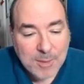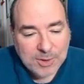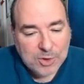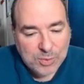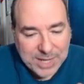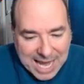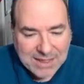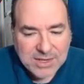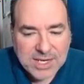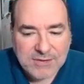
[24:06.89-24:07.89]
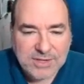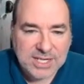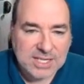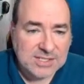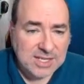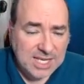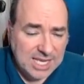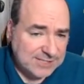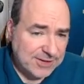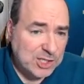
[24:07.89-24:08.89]
But the reality of it is
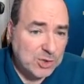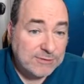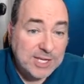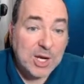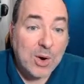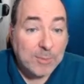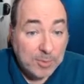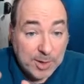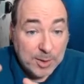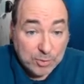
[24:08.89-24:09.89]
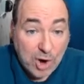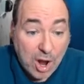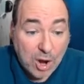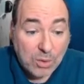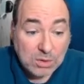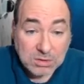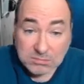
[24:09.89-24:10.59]
if I do a video on Premiere Pro,